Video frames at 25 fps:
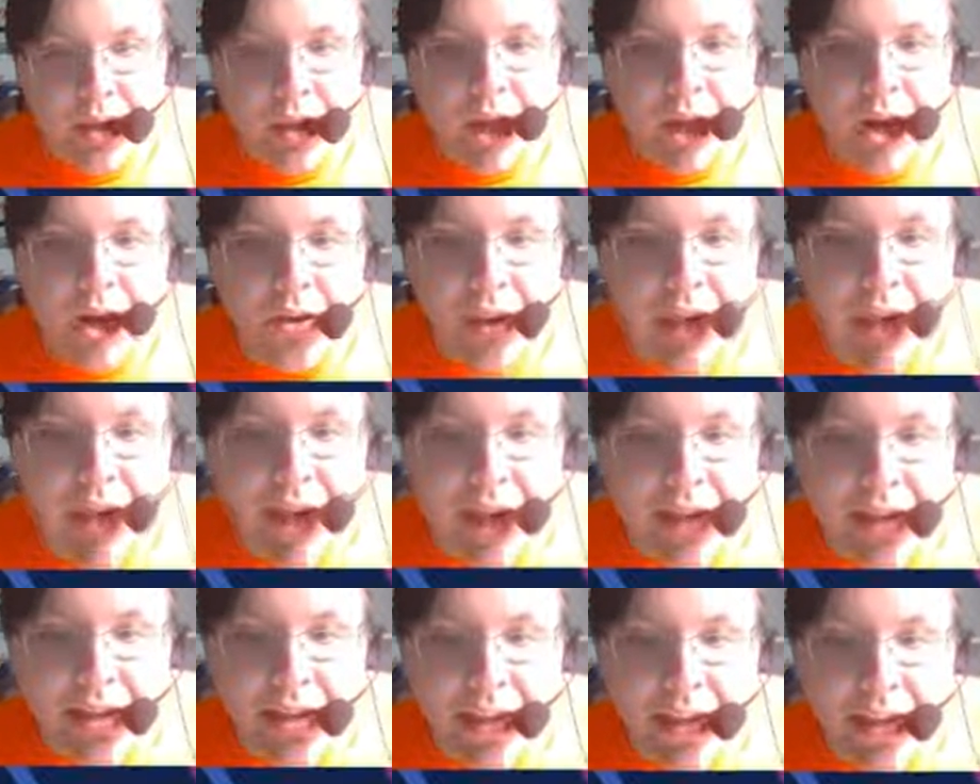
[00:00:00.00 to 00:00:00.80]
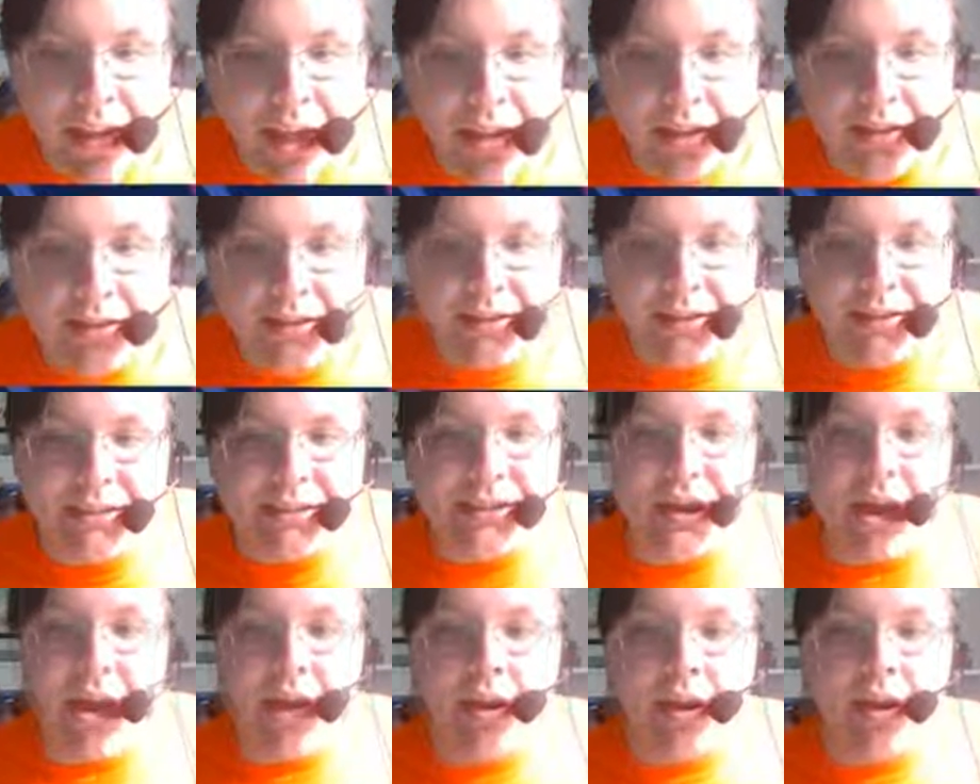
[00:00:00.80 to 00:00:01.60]
Okay,
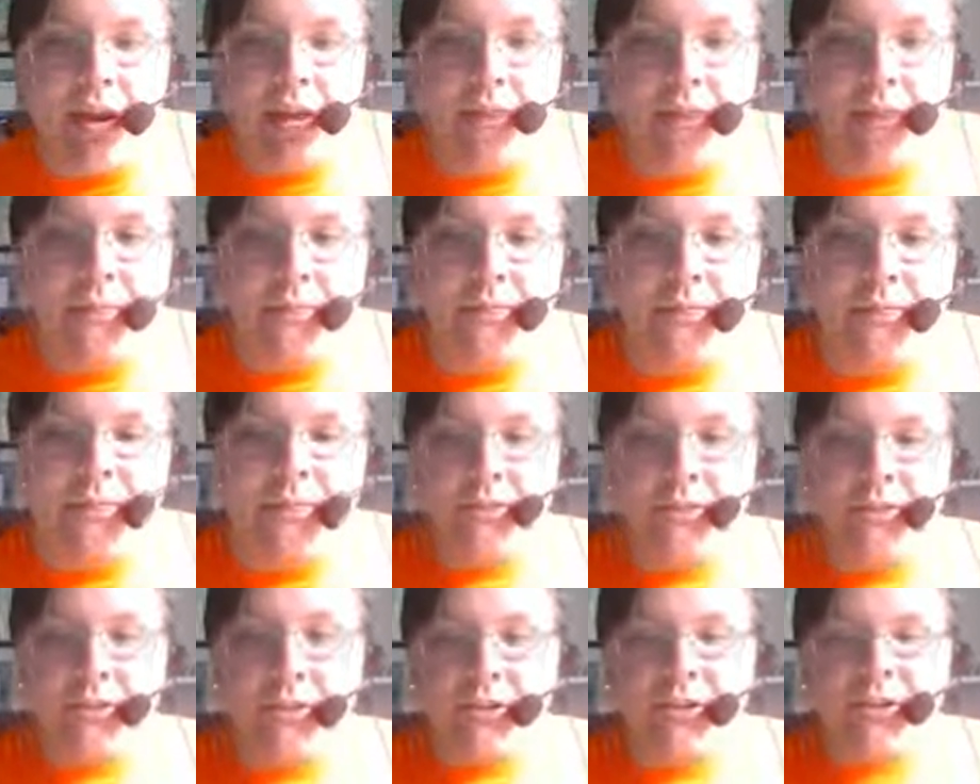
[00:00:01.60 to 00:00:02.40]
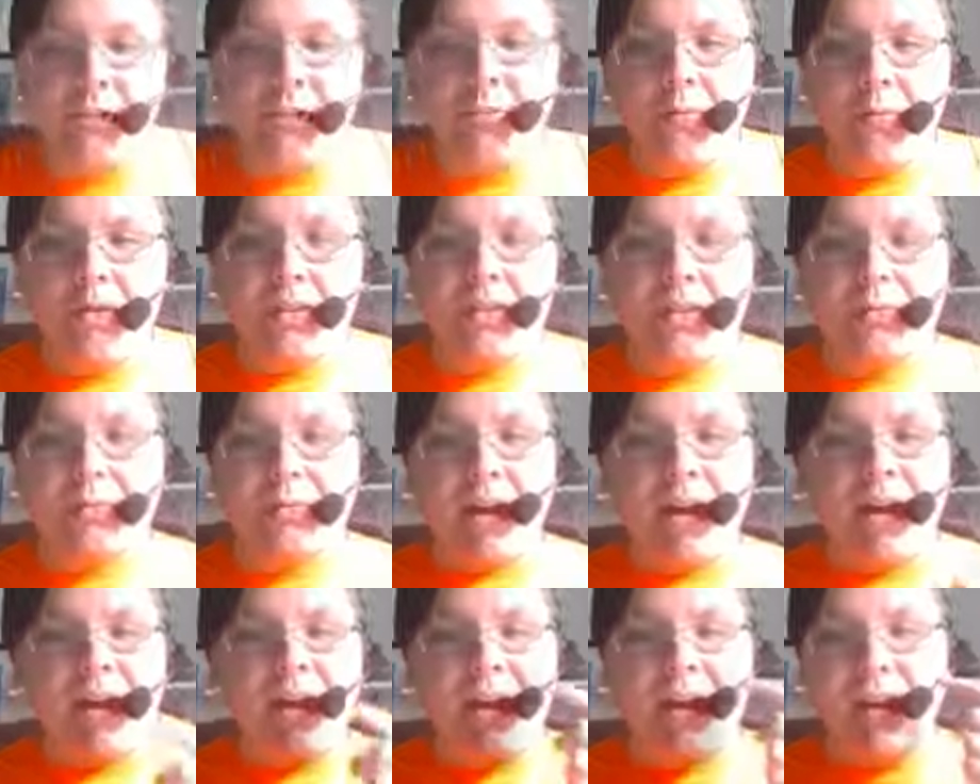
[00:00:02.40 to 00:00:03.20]
sorry. For some reason,
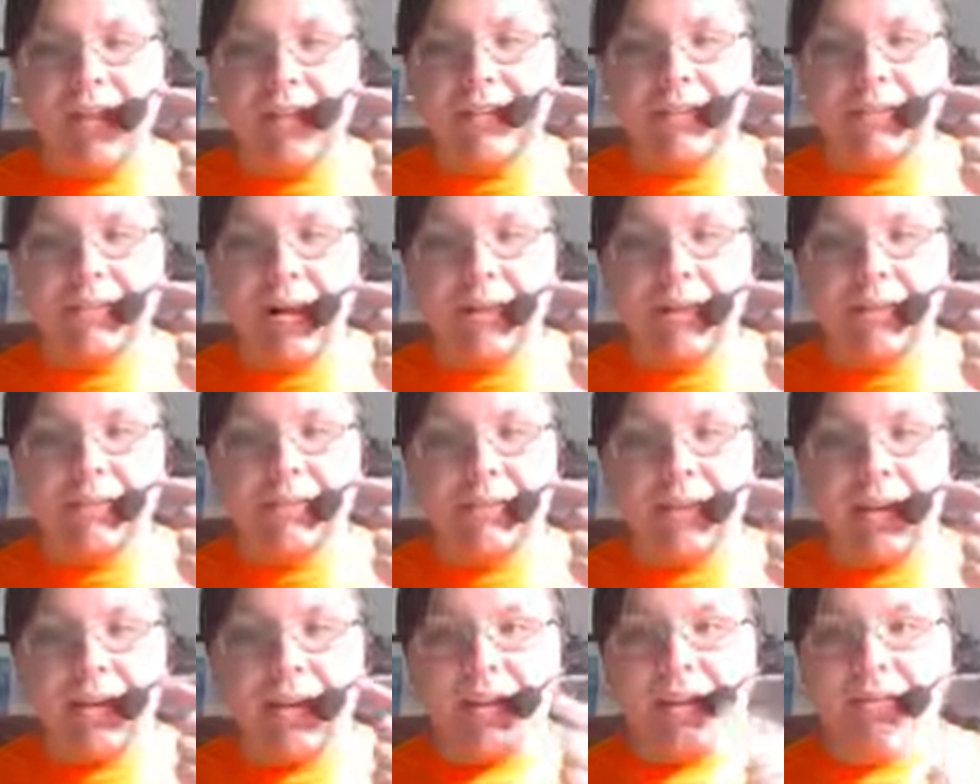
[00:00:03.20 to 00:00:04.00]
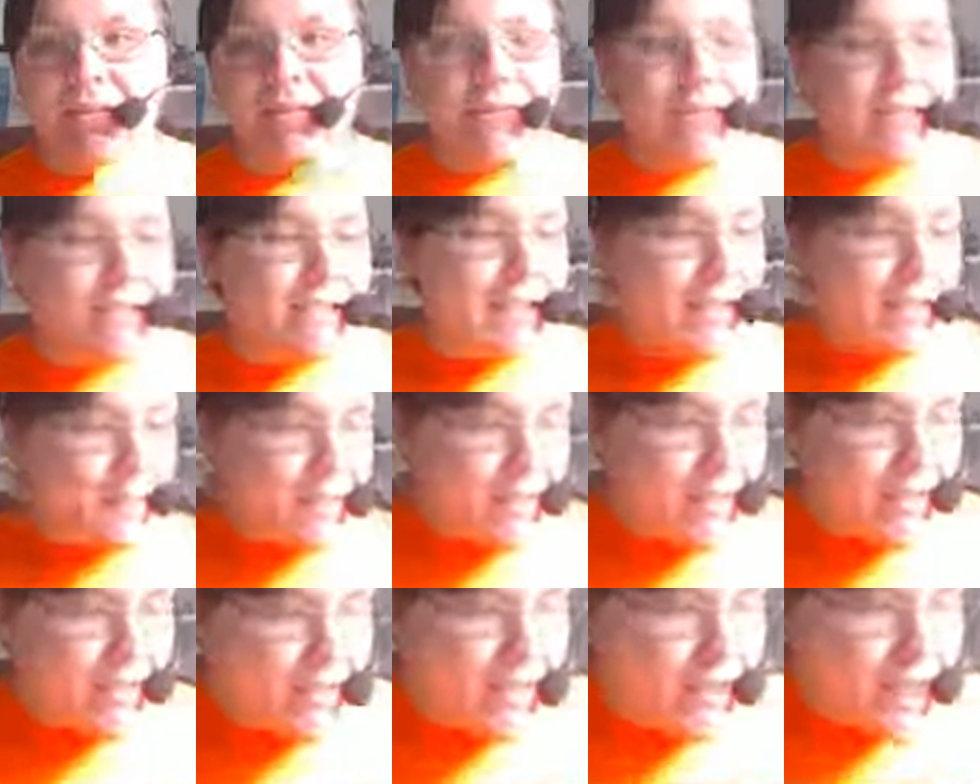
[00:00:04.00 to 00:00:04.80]
my Xbox mic was not
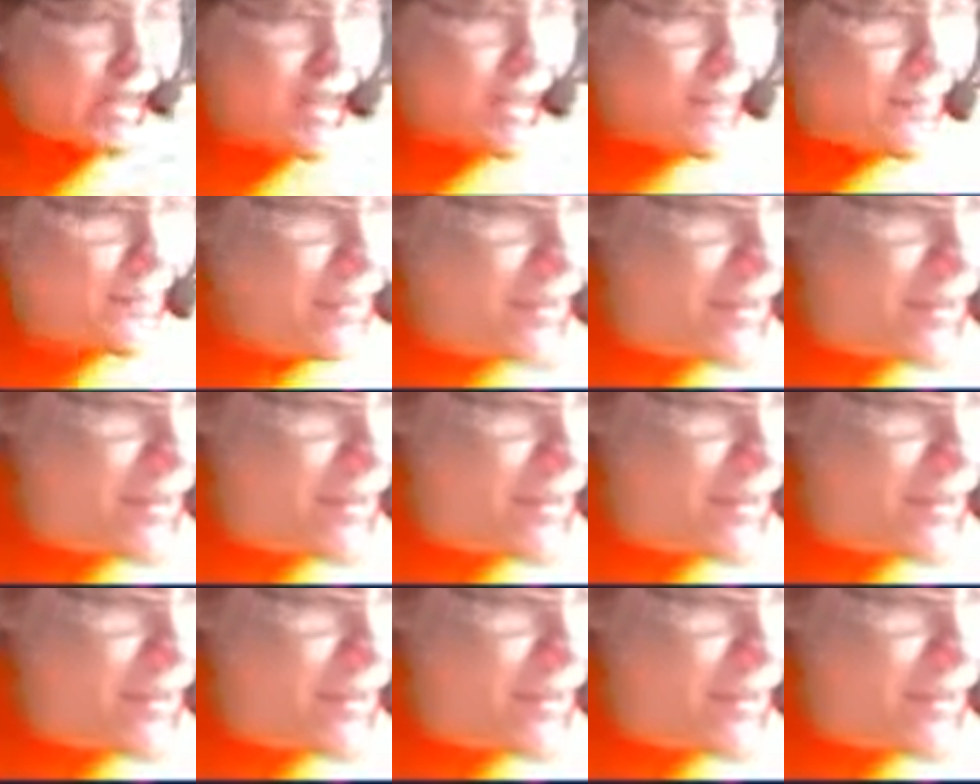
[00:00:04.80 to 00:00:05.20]
picking up.